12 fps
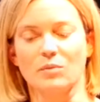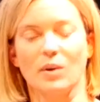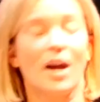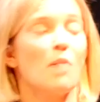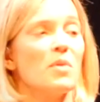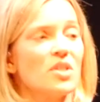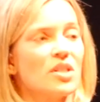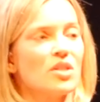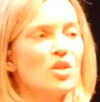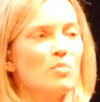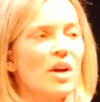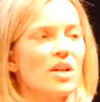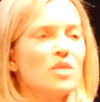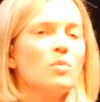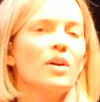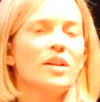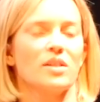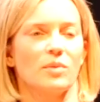well, how much is too much?
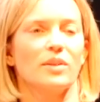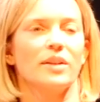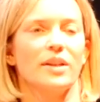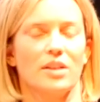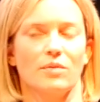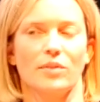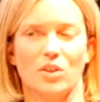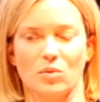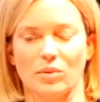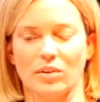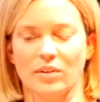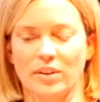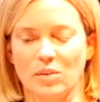Well, it's really individual.